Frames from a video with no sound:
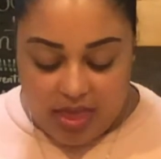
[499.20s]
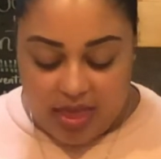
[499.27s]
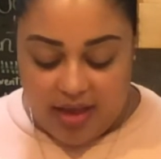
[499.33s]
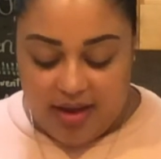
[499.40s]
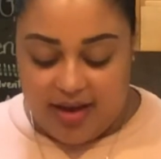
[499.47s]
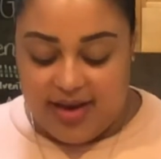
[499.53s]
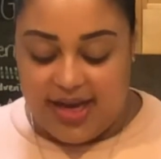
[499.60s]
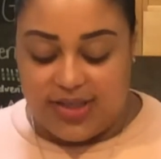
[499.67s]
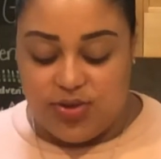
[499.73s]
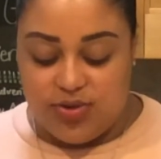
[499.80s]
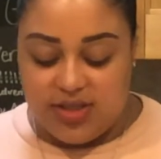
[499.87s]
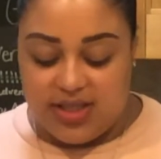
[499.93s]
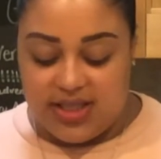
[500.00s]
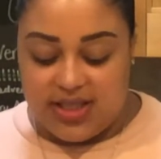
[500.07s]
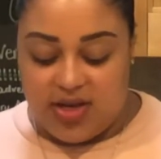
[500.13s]
And as you
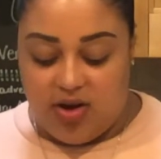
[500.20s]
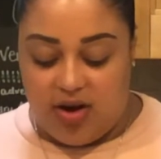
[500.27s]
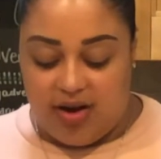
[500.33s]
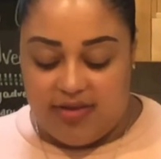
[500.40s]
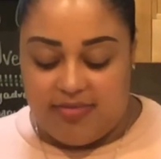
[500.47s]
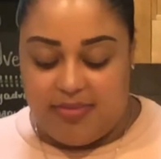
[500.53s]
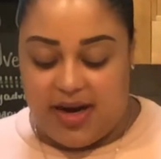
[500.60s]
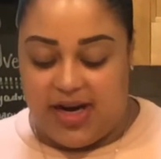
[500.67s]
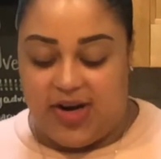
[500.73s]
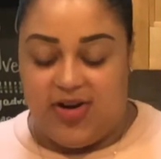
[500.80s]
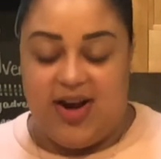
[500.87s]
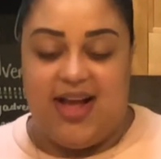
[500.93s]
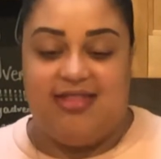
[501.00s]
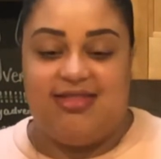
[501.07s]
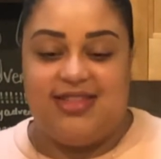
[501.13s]
can see, all of mine are
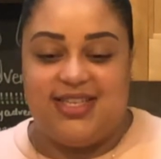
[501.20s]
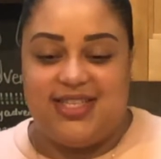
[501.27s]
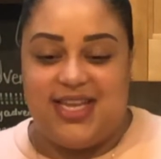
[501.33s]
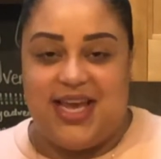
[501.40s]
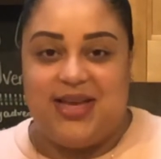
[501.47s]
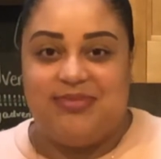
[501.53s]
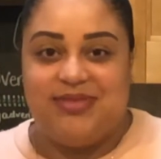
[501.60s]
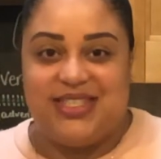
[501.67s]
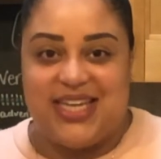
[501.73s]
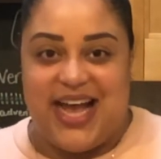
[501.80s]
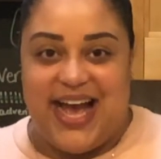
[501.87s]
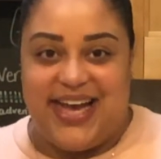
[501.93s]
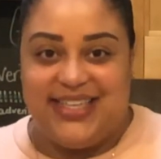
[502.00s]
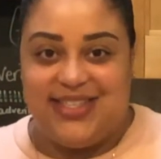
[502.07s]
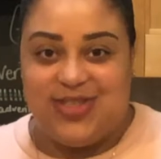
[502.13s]
not the same
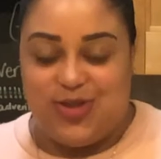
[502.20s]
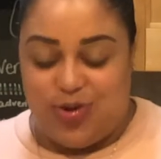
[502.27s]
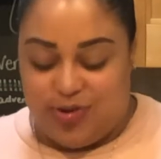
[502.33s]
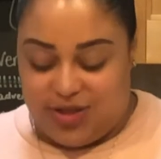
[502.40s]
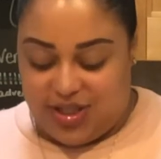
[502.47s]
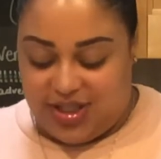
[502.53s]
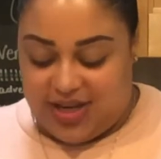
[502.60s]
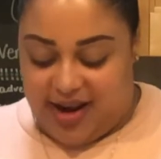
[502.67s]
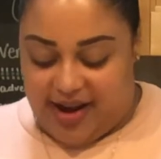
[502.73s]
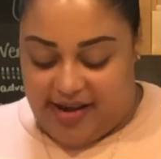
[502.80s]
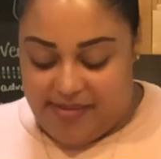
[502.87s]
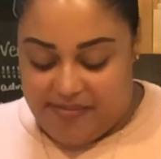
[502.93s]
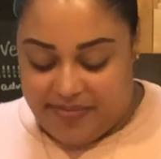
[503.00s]
size or shape.